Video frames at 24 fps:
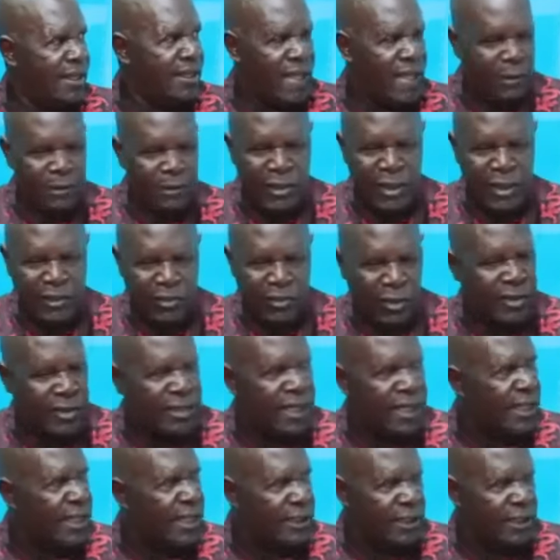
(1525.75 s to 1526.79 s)
somebody is
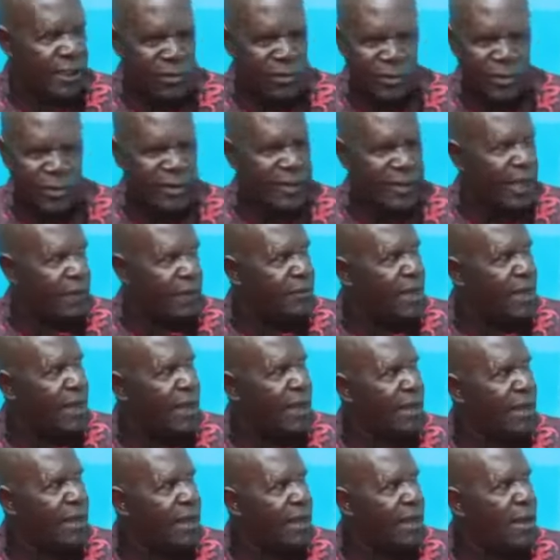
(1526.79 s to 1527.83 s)
not telling the truth
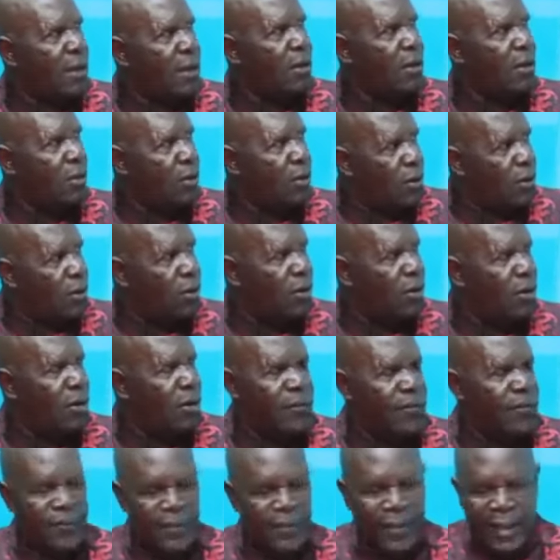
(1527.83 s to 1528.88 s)
somewhere.
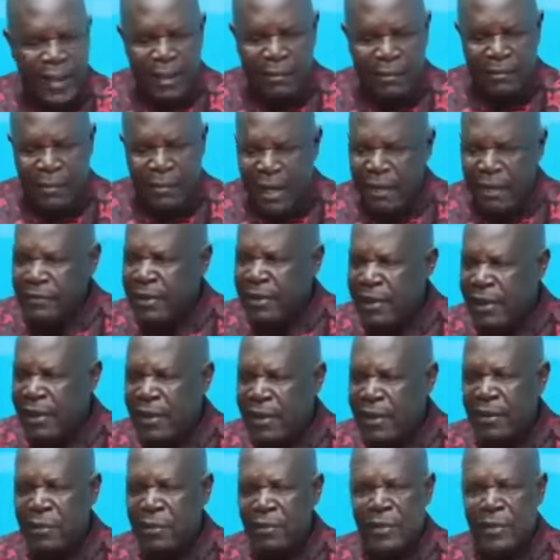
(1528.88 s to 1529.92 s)
Or
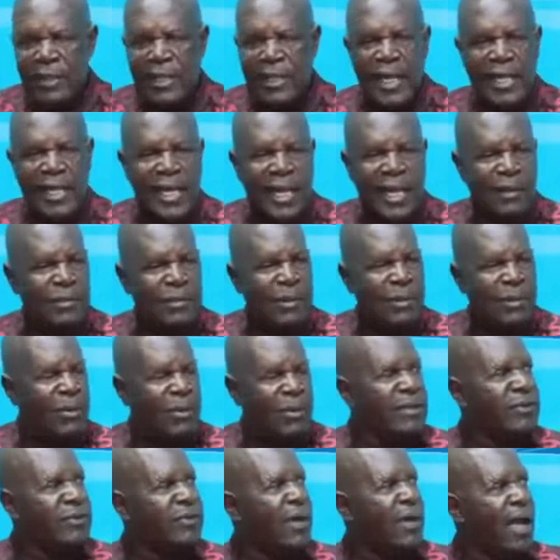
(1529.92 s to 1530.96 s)
maybe with the NRM
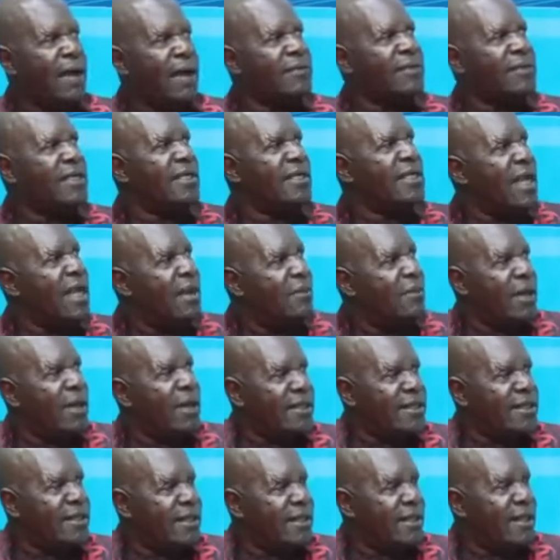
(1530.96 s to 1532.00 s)
people, once we have these
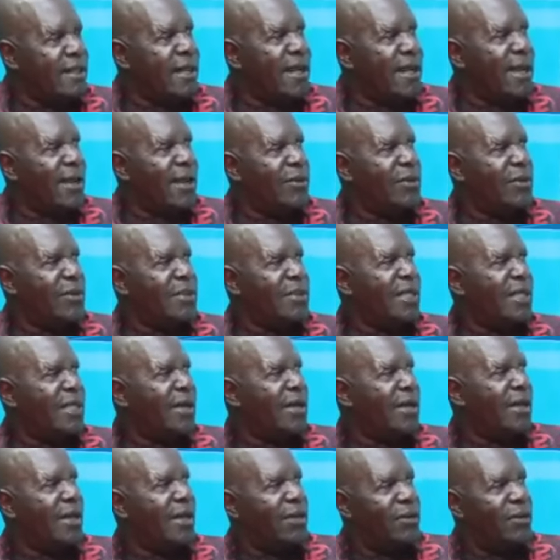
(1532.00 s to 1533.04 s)
numbers, we
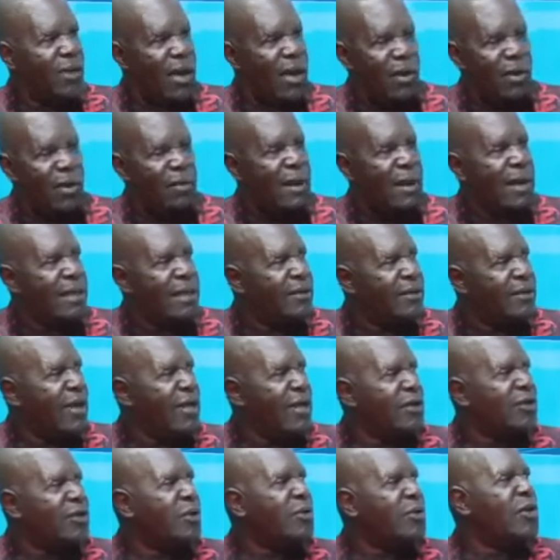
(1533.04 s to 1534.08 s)
say we are home and
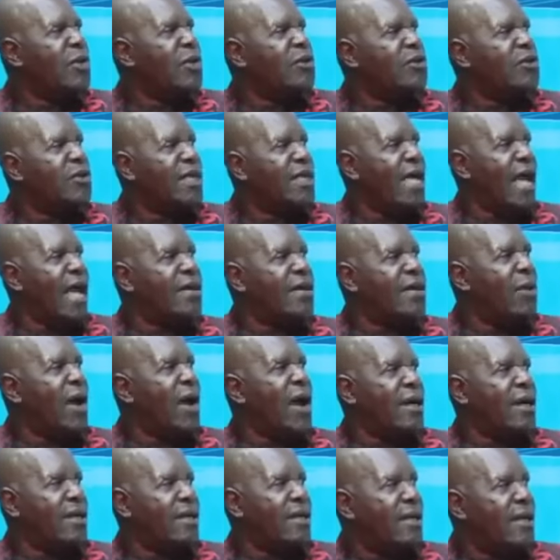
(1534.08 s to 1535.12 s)
dry, so we don't do the hard
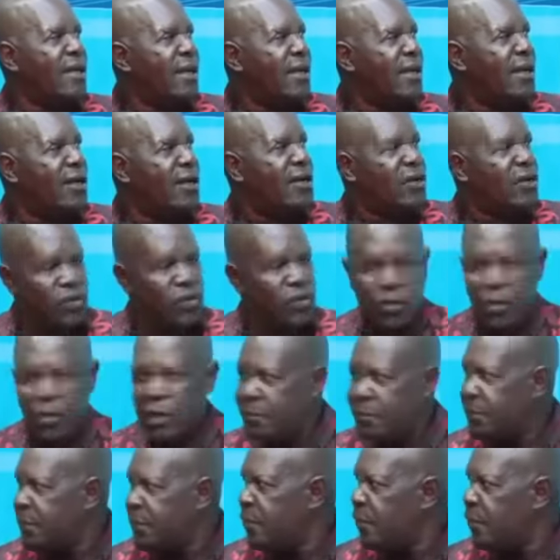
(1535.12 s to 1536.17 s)
work to
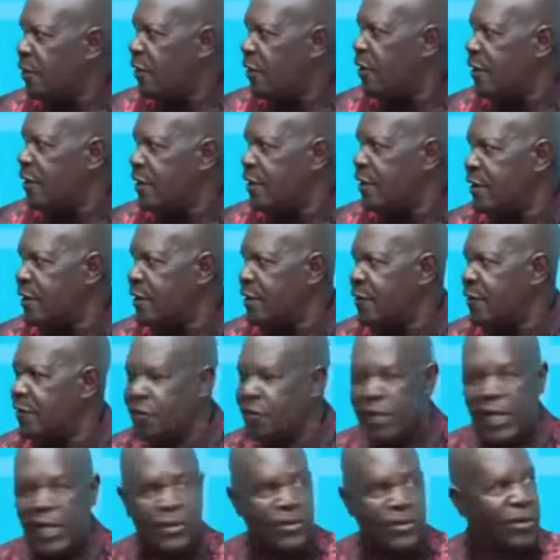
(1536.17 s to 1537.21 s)
whip the
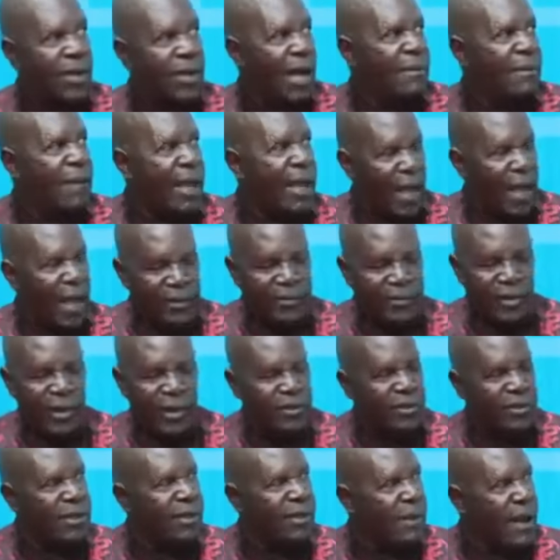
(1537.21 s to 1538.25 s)
voters to come
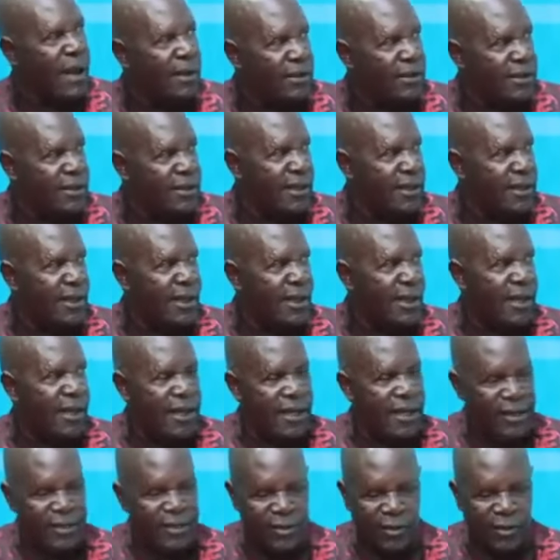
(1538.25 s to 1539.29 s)
actually to the ballot.
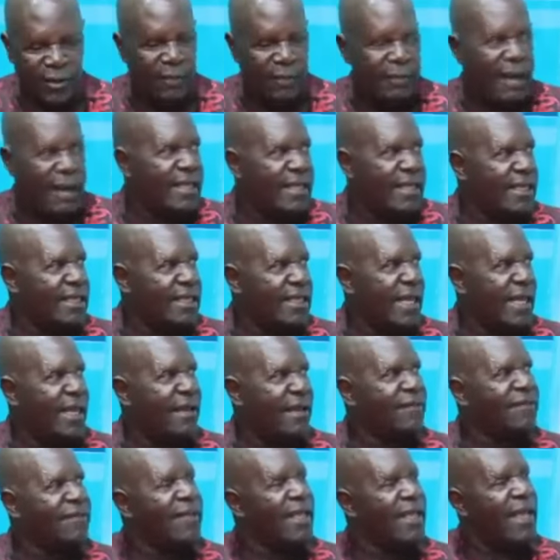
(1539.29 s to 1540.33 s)
So, but that's
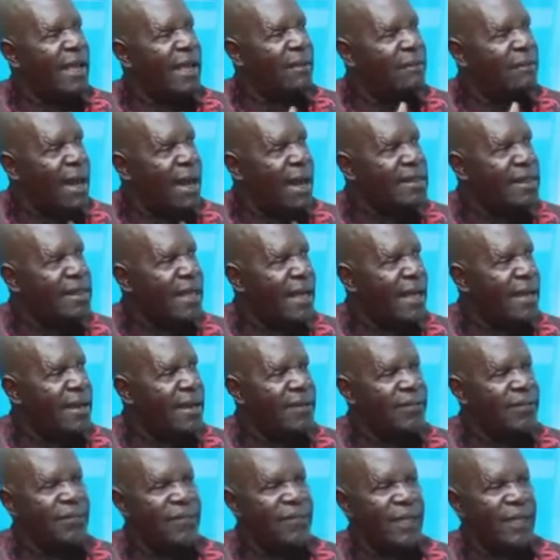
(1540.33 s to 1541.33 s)
a matter,